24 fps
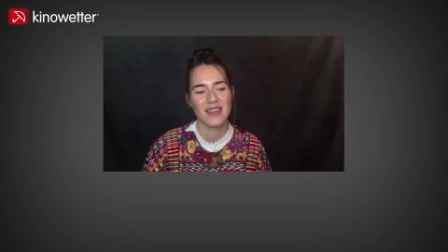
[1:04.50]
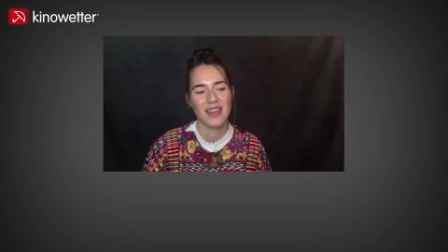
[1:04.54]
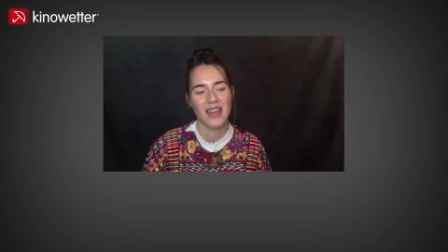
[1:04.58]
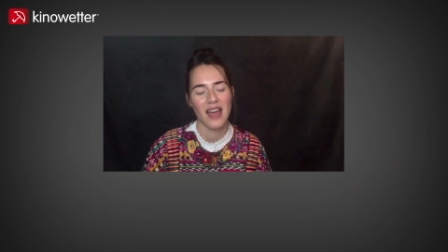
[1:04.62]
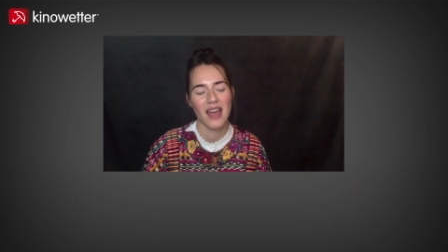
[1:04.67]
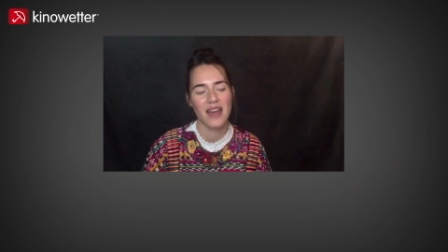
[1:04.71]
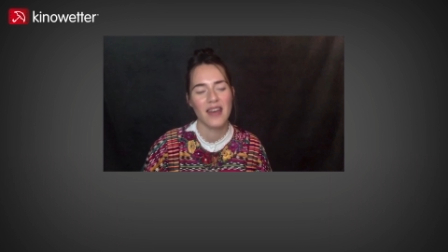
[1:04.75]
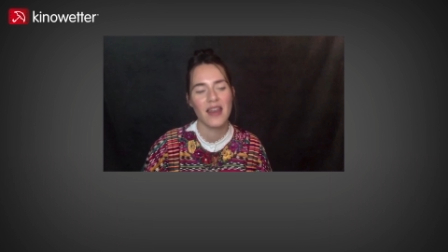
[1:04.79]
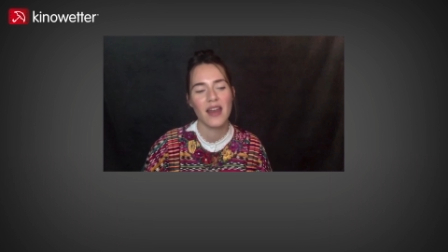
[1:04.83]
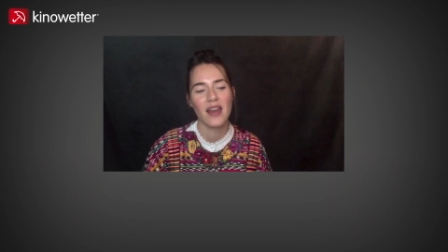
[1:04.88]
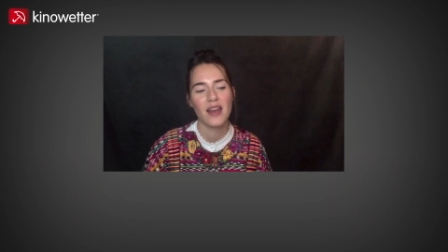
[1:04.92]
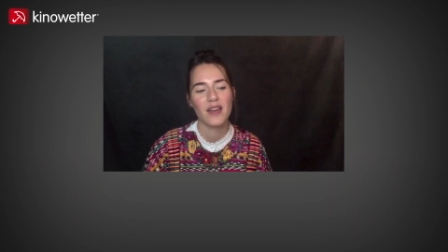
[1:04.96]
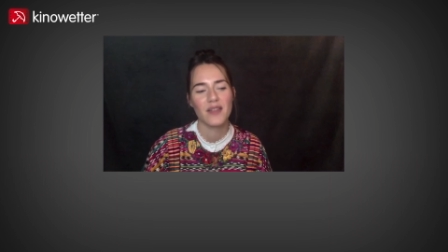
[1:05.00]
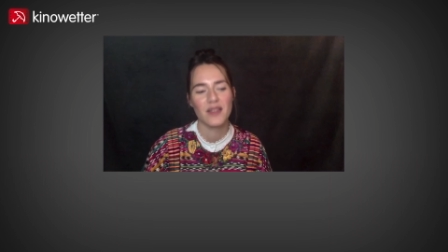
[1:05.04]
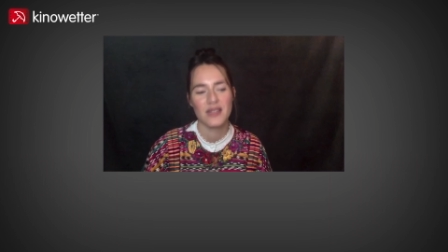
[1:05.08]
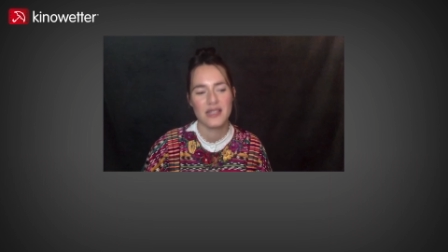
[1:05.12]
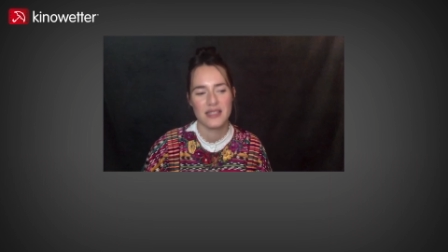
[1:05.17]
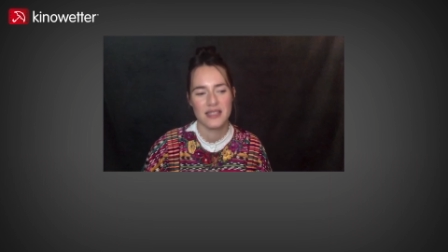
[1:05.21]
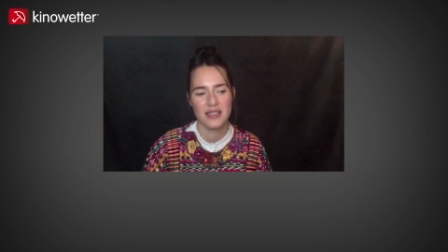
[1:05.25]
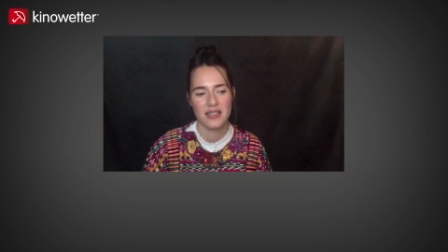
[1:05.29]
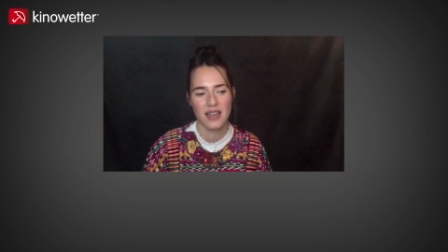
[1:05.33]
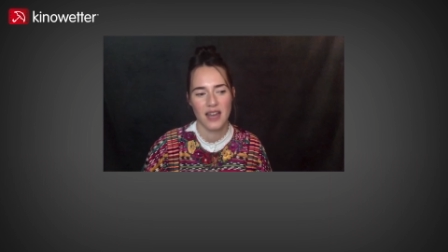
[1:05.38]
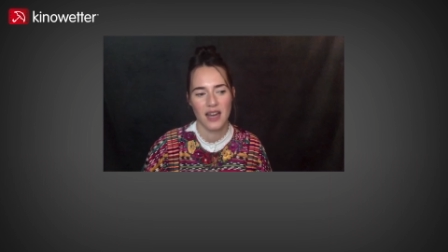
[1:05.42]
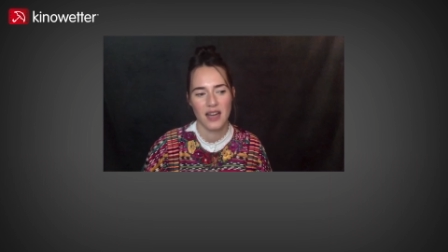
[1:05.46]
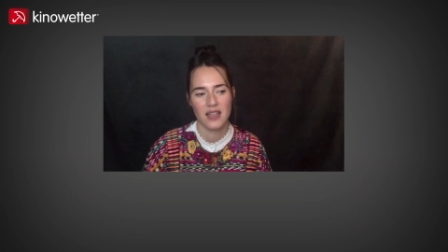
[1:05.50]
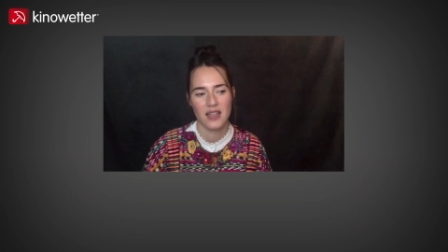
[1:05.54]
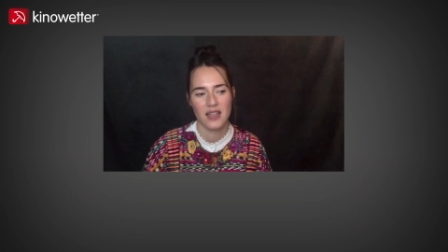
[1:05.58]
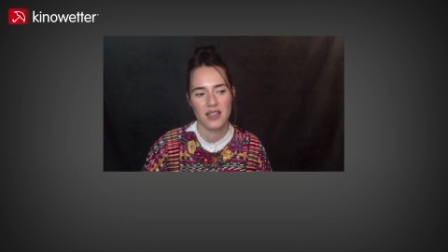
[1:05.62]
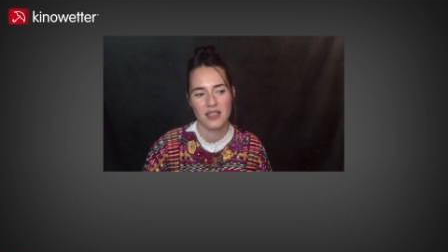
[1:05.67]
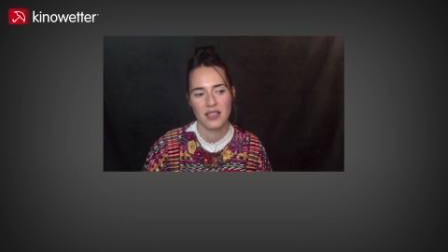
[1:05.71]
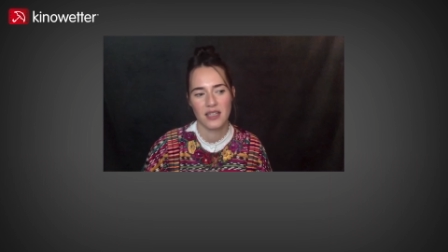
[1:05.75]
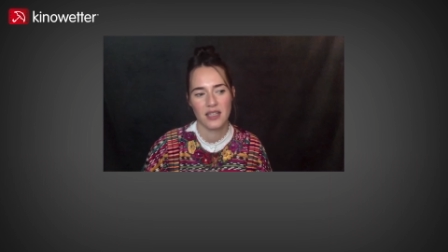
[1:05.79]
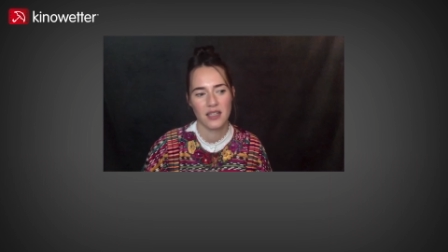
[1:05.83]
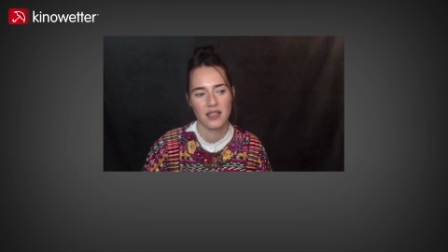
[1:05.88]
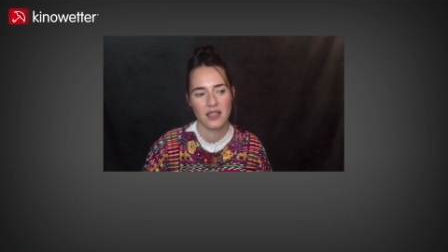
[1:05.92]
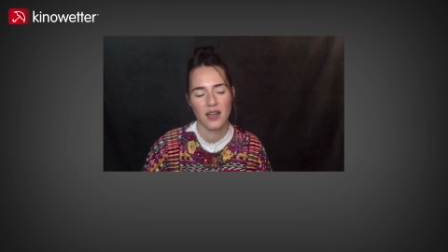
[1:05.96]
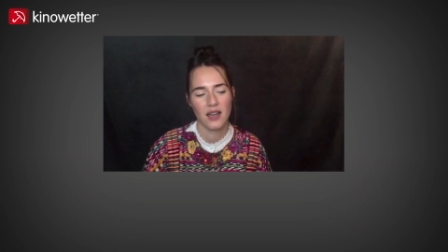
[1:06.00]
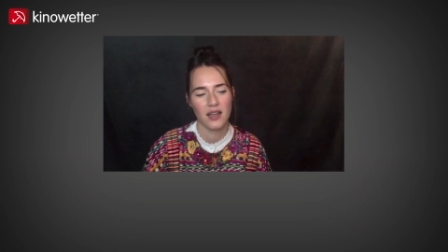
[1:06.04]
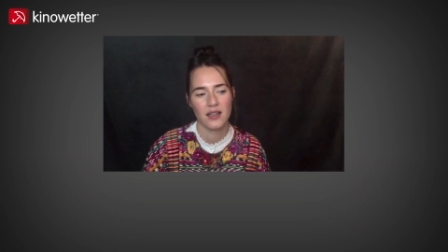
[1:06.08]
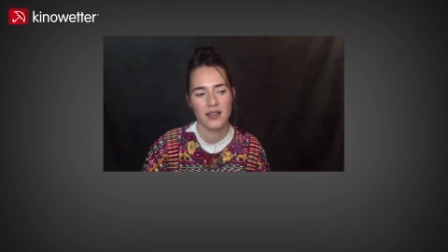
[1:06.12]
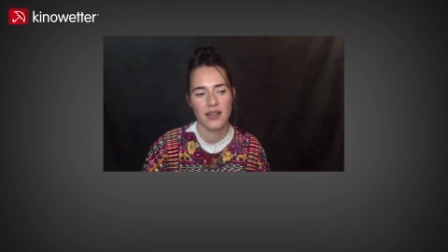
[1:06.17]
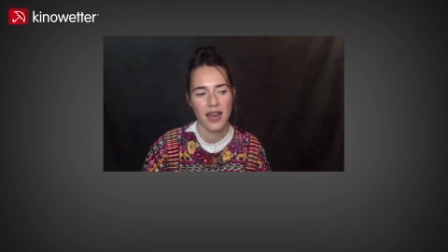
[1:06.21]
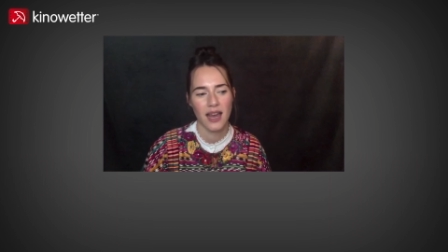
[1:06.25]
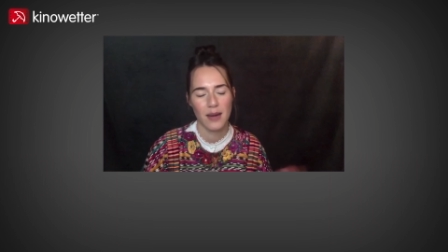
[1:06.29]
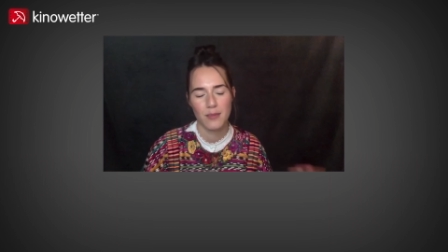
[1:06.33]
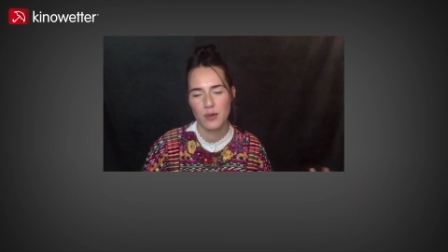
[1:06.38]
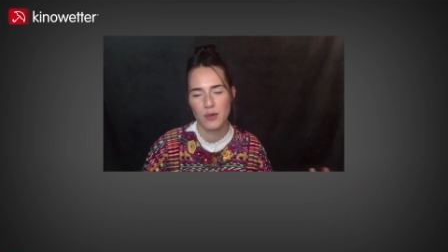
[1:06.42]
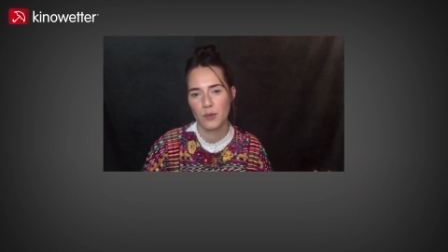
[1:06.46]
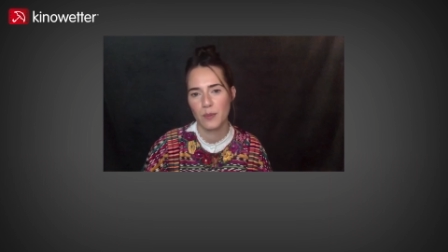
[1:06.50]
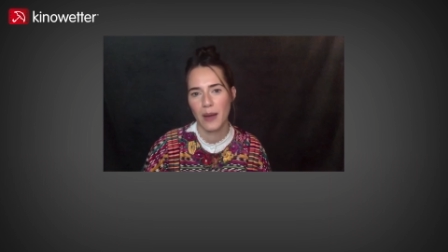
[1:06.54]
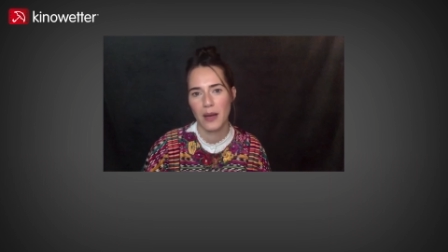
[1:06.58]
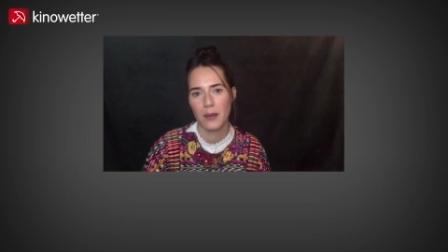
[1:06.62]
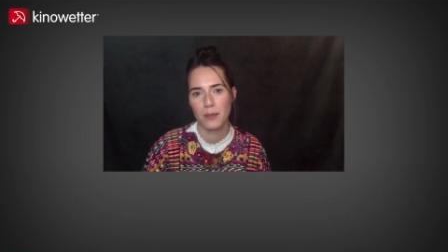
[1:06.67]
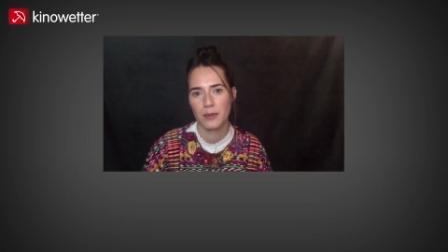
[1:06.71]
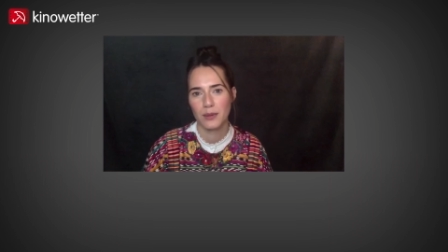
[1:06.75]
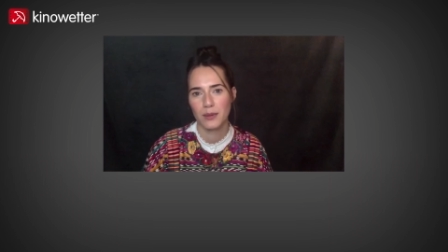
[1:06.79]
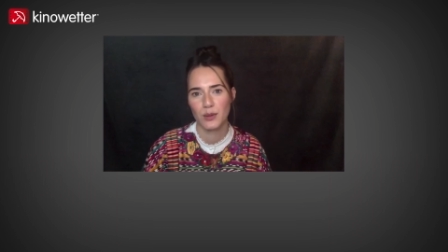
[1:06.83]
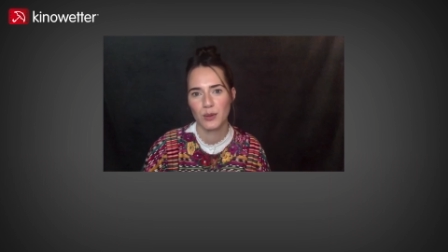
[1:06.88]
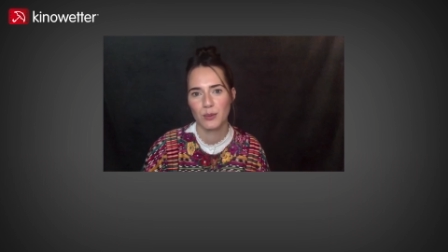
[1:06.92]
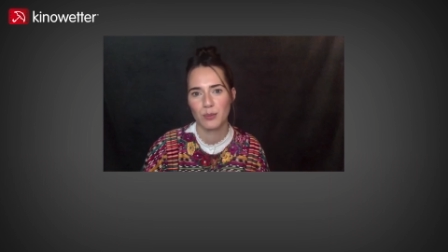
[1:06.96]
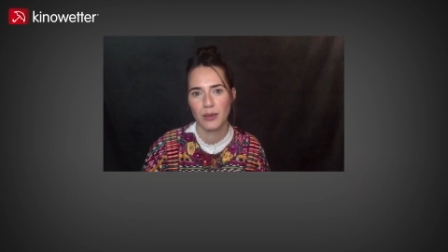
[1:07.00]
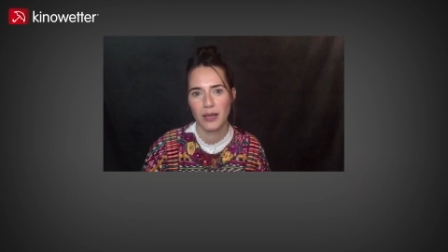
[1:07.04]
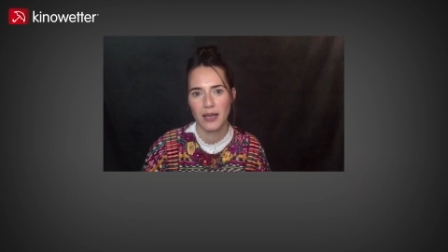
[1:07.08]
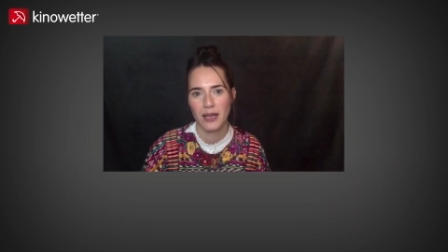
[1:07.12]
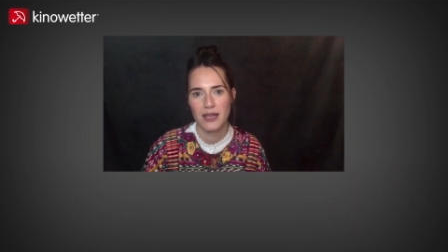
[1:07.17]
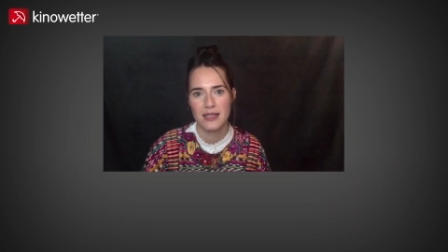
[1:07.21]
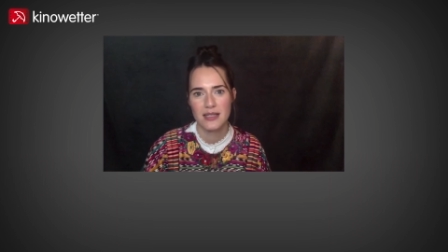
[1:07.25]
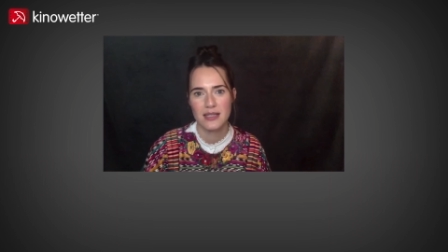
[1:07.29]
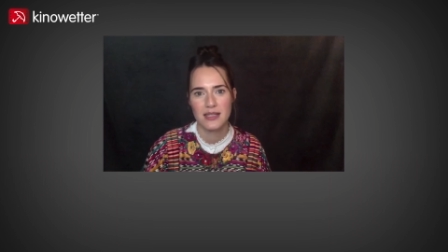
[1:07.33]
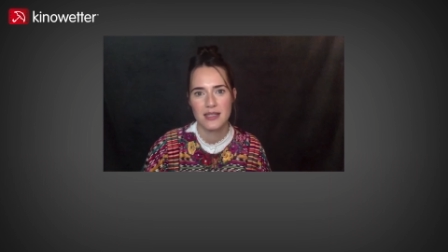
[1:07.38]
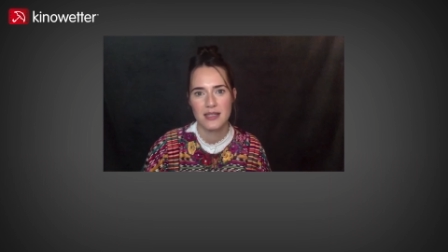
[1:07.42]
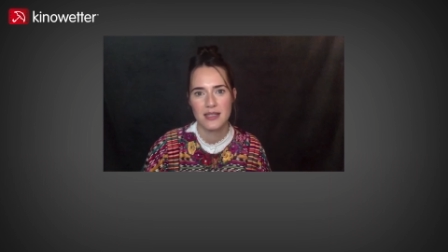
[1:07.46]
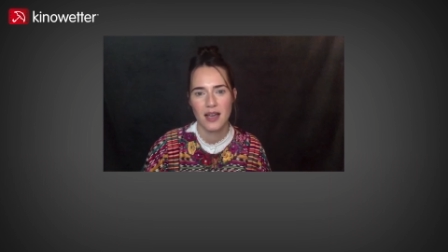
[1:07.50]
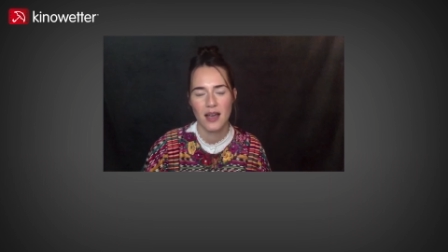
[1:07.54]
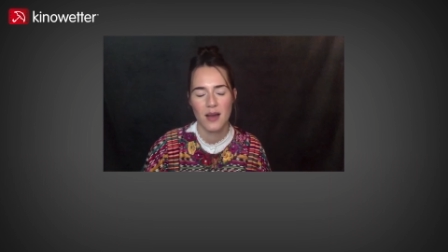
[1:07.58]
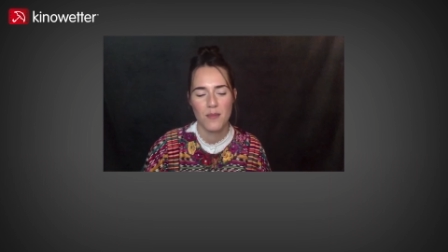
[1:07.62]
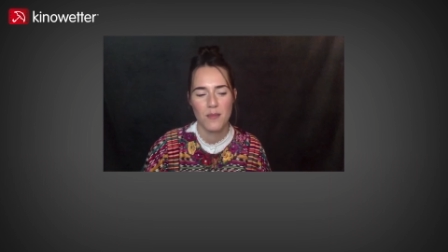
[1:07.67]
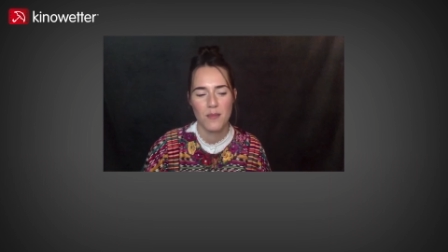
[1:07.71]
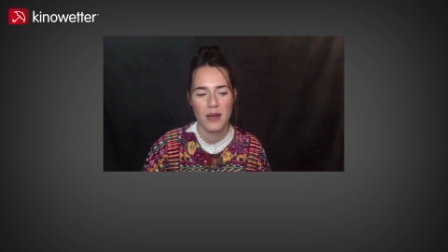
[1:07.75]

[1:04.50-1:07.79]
yeah, none of us did, actually. And, and Gabriel Bateman, who plays um,